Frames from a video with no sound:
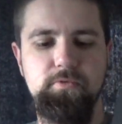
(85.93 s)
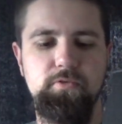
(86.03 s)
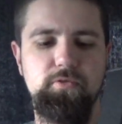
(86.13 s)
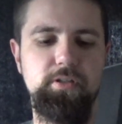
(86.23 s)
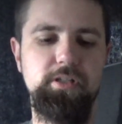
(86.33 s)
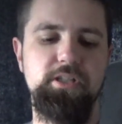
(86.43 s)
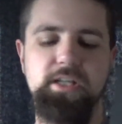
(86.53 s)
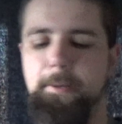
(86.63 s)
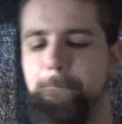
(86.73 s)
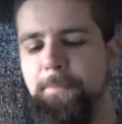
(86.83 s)
trunnions
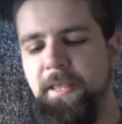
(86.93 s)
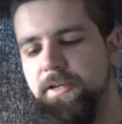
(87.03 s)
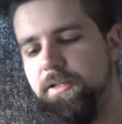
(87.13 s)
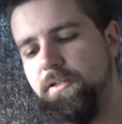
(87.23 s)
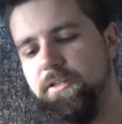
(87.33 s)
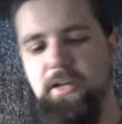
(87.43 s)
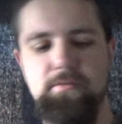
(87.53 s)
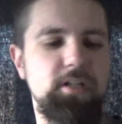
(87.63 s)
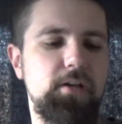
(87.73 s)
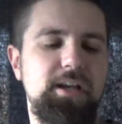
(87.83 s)
here. So
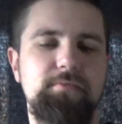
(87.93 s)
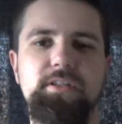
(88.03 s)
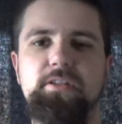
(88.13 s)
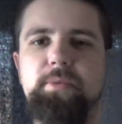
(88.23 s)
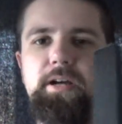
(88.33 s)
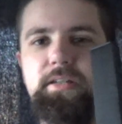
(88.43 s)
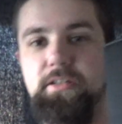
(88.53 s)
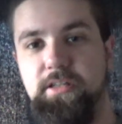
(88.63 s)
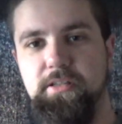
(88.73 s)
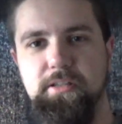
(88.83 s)
you don't have to, but it's
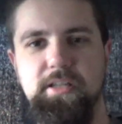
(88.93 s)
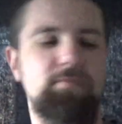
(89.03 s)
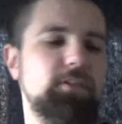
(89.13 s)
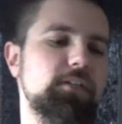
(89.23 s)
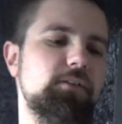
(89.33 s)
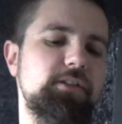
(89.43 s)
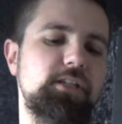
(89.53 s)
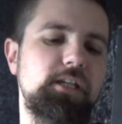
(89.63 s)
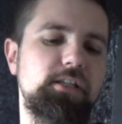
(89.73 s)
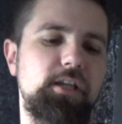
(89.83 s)
definitely an
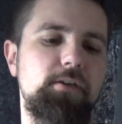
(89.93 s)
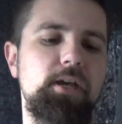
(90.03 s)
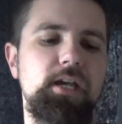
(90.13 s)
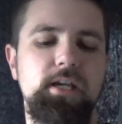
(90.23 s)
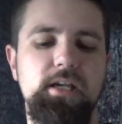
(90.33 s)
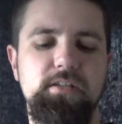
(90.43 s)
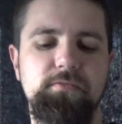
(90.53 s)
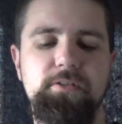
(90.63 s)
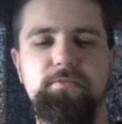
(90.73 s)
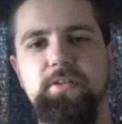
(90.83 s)
idea. So there's a
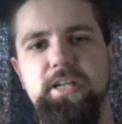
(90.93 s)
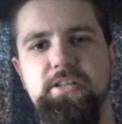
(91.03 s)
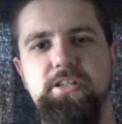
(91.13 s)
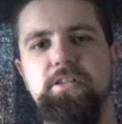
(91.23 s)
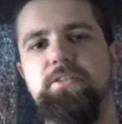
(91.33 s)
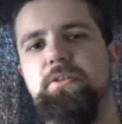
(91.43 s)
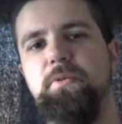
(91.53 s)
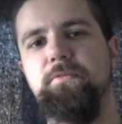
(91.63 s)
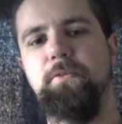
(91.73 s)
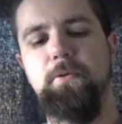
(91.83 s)
few different kits you could do
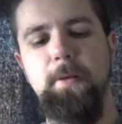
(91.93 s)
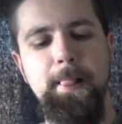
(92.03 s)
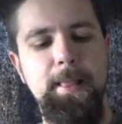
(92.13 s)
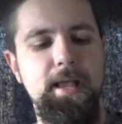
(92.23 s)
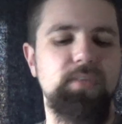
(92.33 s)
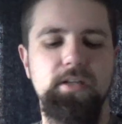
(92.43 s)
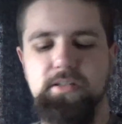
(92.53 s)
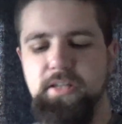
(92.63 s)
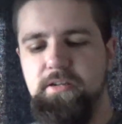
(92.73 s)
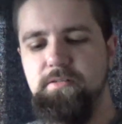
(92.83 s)
it for.
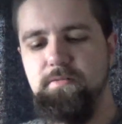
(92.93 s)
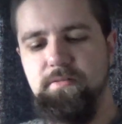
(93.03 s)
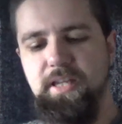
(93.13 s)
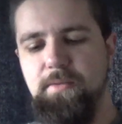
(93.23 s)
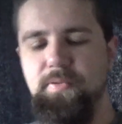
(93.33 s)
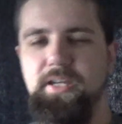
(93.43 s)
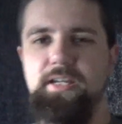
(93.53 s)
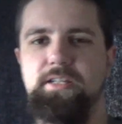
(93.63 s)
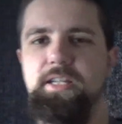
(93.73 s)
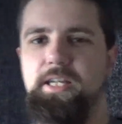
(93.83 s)
So the
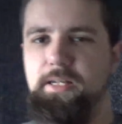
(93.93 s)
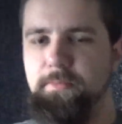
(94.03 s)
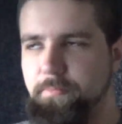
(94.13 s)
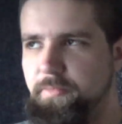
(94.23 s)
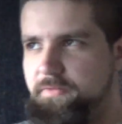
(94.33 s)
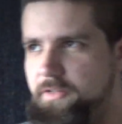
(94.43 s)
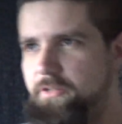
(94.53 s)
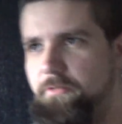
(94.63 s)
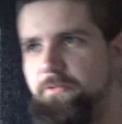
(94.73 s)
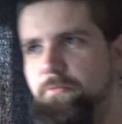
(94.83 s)
MP18, bit of
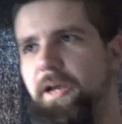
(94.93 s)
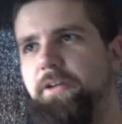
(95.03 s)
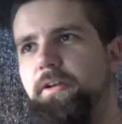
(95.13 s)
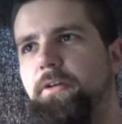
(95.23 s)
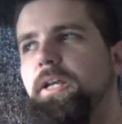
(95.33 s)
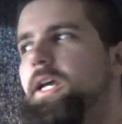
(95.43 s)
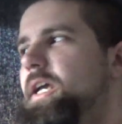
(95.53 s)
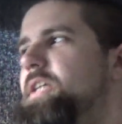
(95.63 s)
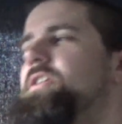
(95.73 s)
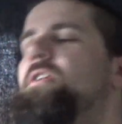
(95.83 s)
historical background,
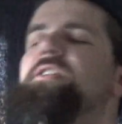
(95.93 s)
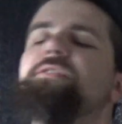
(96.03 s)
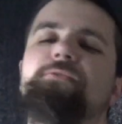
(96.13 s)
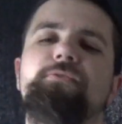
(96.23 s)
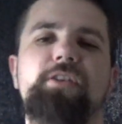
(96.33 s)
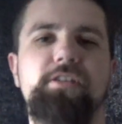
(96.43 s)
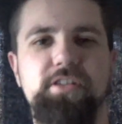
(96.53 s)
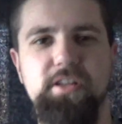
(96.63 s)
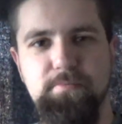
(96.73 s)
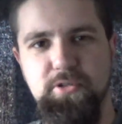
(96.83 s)
is kind of the first
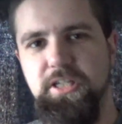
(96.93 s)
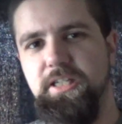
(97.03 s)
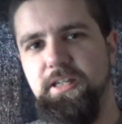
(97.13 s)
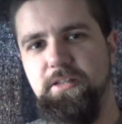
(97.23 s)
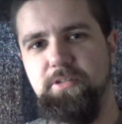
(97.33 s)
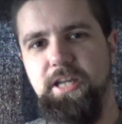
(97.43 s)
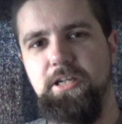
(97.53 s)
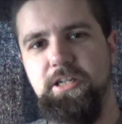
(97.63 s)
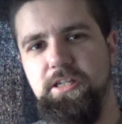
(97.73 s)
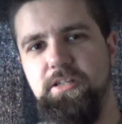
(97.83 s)
submachine gun that was
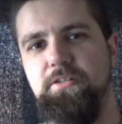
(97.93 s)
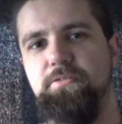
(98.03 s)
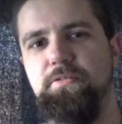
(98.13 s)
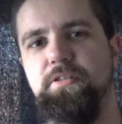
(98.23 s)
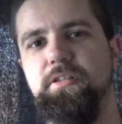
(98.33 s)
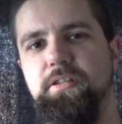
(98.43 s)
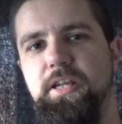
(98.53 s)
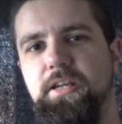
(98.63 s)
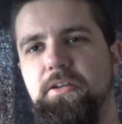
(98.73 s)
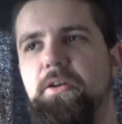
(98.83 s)
actually used
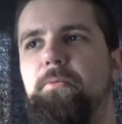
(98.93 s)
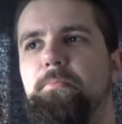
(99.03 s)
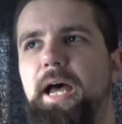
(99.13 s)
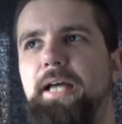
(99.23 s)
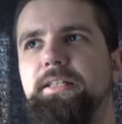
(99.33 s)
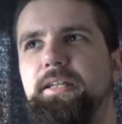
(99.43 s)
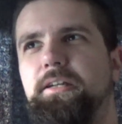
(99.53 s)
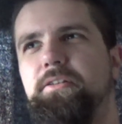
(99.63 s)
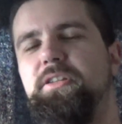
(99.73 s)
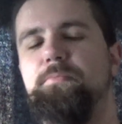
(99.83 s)
in combat.
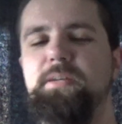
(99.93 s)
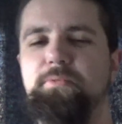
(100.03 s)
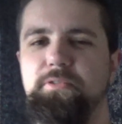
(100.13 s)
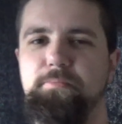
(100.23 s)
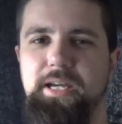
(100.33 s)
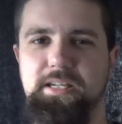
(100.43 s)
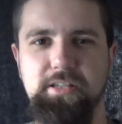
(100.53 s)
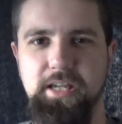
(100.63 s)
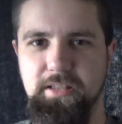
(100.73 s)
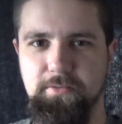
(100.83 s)
Some people debate
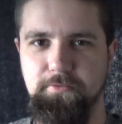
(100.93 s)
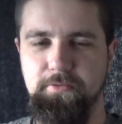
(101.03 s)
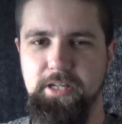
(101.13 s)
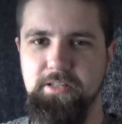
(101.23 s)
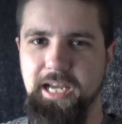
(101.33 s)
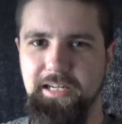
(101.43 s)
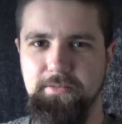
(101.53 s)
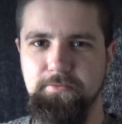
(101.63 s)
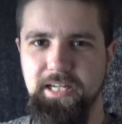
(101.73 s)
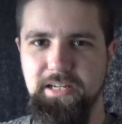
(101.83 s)
saying the
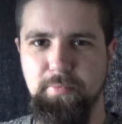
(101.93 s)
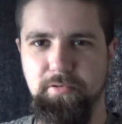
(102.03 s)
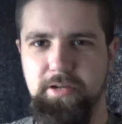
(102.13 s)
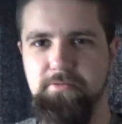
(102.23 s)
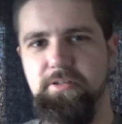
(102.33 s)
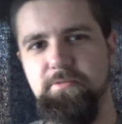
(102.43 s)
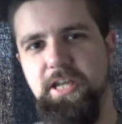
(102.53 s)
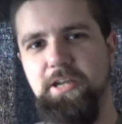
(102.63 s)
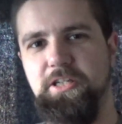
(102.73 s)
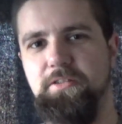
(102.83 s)
Italian Vela Perosa was
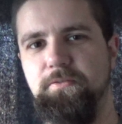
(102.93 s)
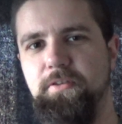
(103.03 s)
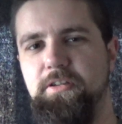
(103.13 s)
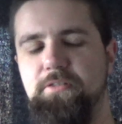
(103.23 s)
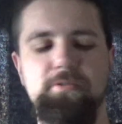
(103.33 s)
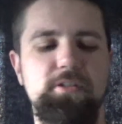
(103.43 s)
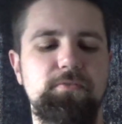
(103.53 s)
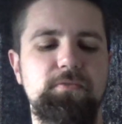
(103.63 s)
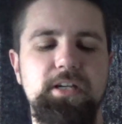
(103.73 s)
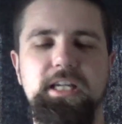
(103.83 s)
actually the first, which is a
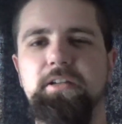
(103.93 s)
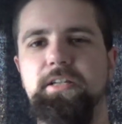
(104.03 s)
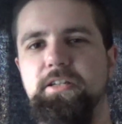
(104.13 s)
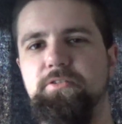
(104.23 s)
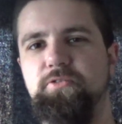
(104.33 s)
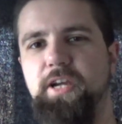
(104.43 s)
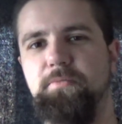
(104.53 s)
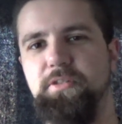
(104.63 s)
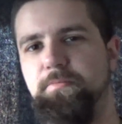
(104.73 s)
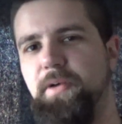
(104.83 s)
funky looking
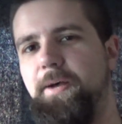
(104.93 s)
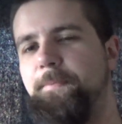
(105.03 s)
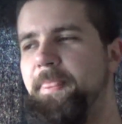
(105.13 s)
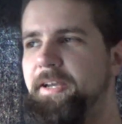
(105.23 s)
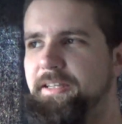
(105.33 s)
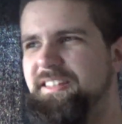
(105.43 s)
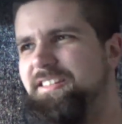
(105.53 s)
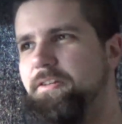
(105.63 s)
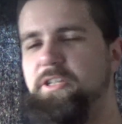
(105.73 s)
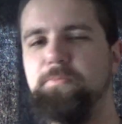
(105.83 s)
contraption, but you
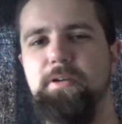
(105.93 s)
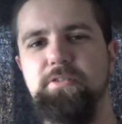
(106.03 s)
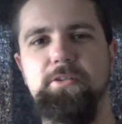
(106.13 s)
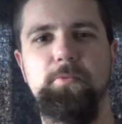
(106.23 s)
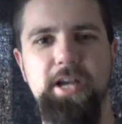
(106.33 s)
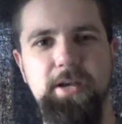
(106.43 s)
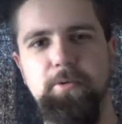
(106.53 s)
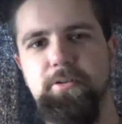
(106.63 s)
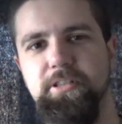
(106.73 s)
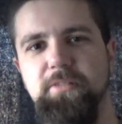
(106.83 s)
know, I suppose in a way it
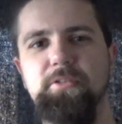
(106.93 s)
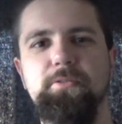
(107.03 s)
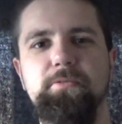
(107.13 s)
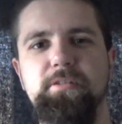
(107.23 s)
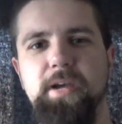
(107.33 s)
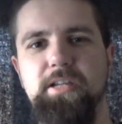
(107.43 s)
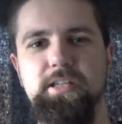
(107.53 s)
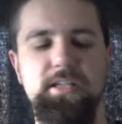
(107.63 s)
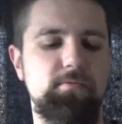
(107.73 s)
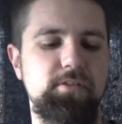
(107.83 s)
was
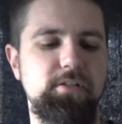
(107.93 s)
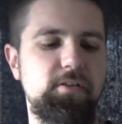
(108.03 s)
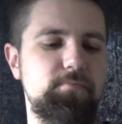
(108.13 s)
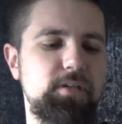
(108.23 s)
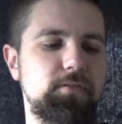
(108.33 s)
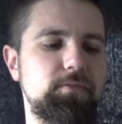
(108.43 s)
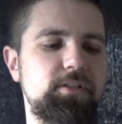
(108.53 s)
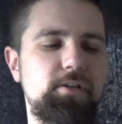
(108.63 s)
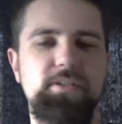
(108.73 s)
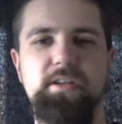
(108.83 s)
automatic, it was 9mm,
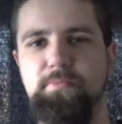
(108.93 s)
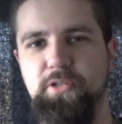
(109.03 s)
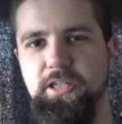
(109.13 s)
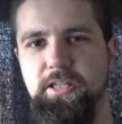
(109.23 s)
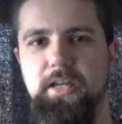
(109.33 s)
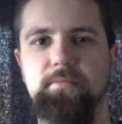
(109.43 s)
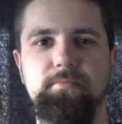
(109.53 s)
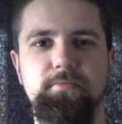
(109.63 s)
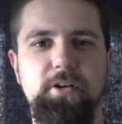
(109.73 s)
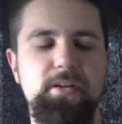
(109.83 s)
so a submachine gun,
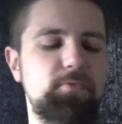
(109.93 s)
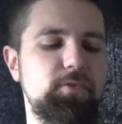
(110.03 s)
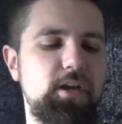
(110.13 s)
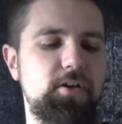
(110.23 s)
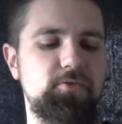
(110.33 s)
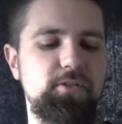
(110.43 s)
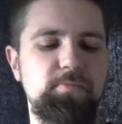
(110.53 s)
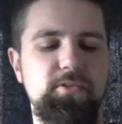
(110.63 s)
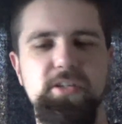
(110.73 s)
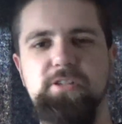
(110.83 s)
viable cartridge.
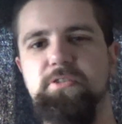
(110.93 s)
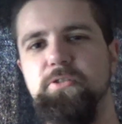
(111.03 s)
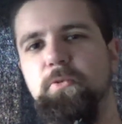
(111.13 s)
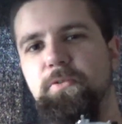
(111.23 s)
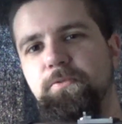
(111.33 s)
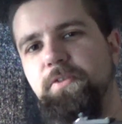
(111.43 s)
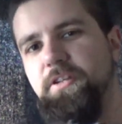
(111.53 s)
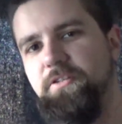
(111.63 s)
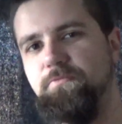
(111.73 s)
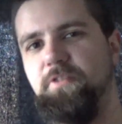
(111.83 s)
But this was sort of the
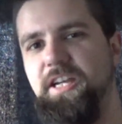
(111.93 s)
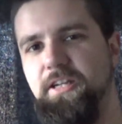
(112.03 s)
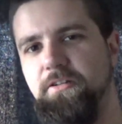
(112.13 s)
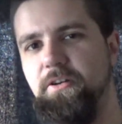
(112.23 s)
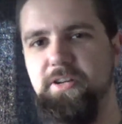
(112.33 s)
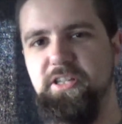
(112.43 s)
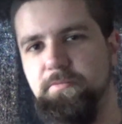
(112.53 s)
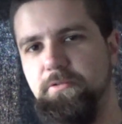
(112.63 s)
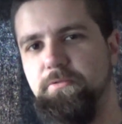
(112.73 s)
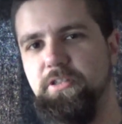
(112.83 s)
first
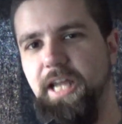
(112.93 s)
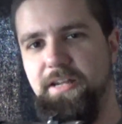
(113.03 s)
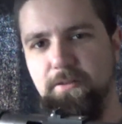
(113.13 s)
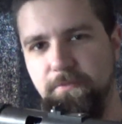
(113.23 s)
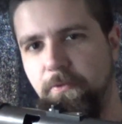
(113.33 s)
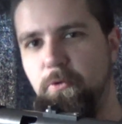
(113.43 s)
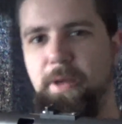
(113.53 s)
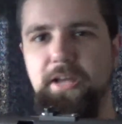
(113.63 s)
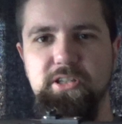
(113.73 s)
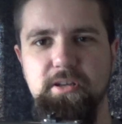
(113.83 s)
recognisable standard
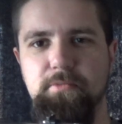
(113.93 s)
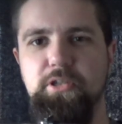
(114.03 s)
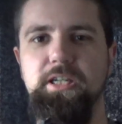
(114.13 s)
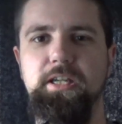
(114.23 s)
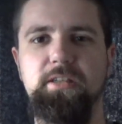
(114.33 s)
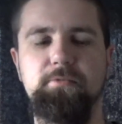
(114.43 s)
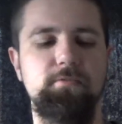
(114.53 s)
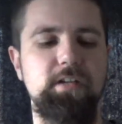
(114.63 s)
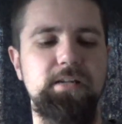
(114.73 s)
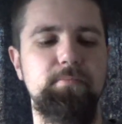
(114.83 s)
format submachine gun that was
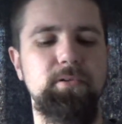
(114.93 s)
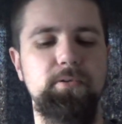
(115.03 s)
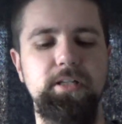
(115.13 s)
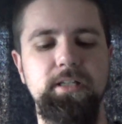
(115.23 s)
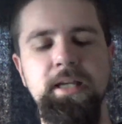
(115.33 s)
really employed